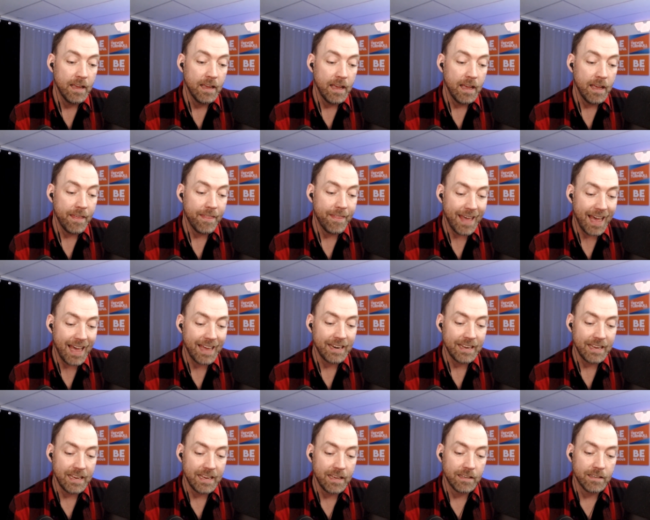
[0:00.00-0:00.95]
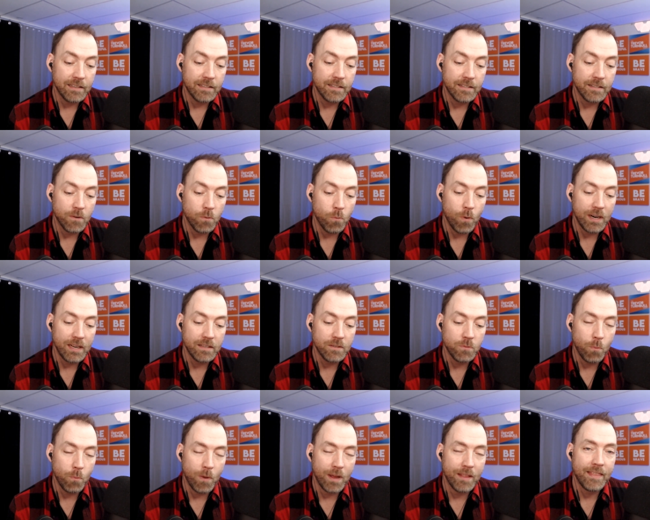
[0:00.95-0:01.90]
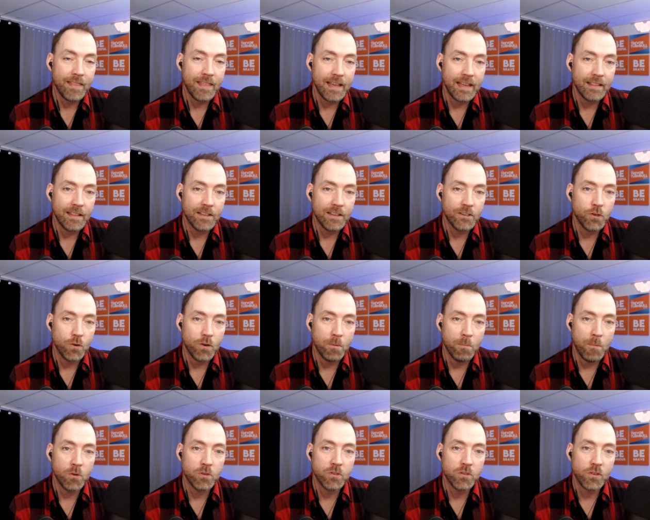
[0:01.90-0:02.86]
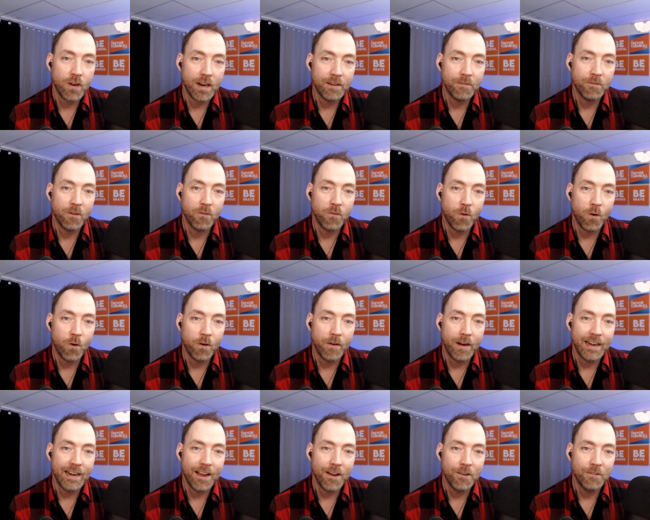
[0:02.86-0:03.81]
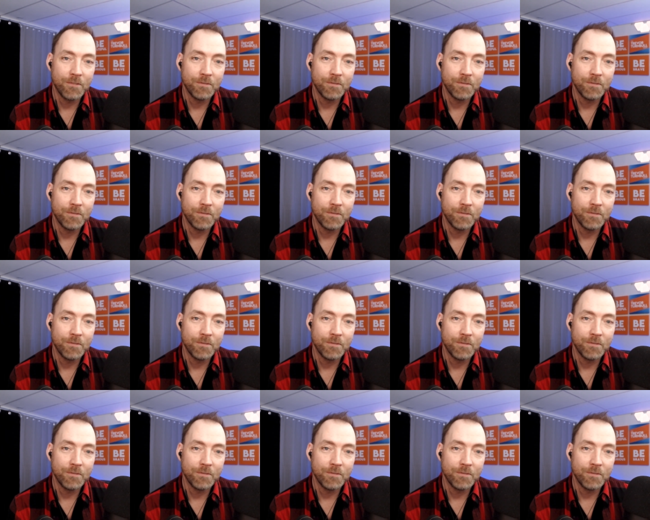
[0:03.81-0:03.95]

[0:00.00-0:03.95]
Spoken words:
that is, what is one thing that you are most grateful for right now?